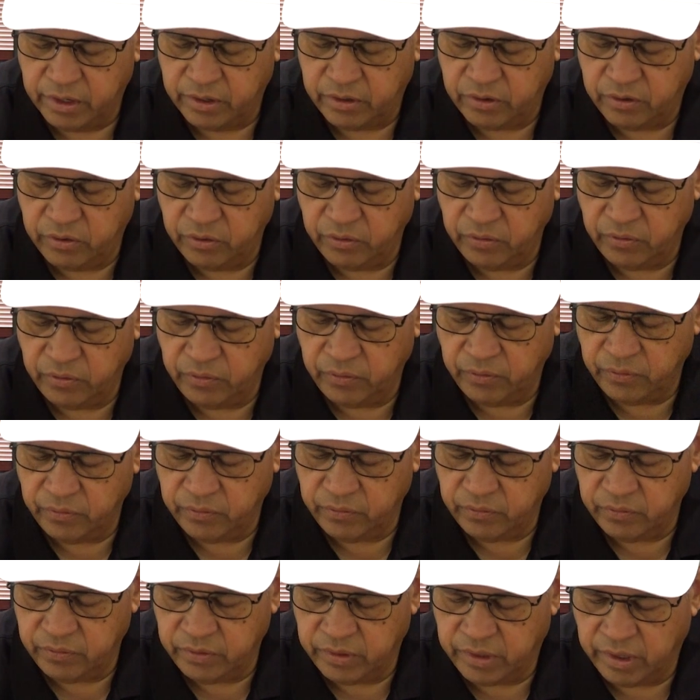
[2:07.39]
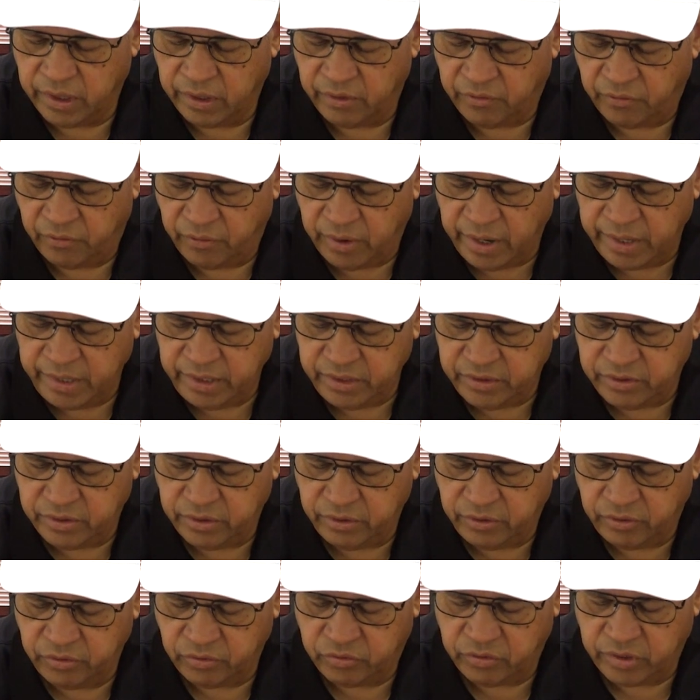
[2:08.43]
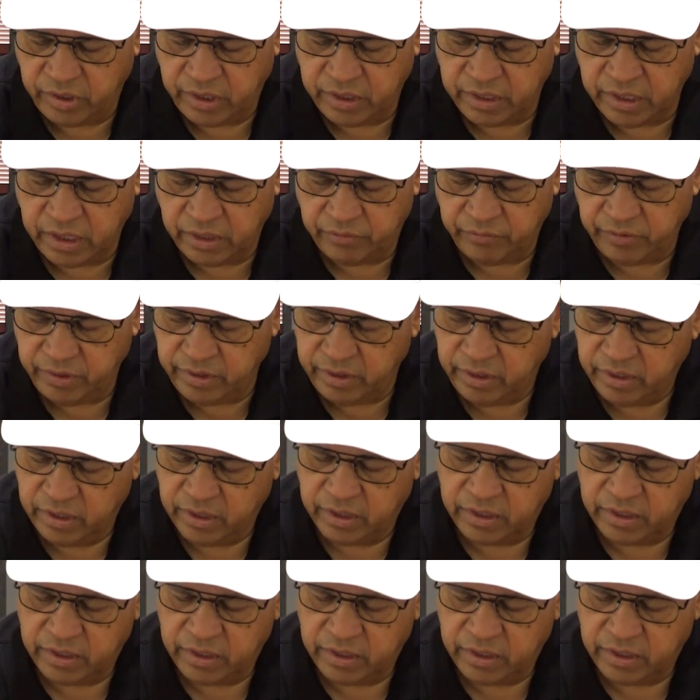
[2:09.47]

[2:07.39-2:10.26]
to the right to see that one.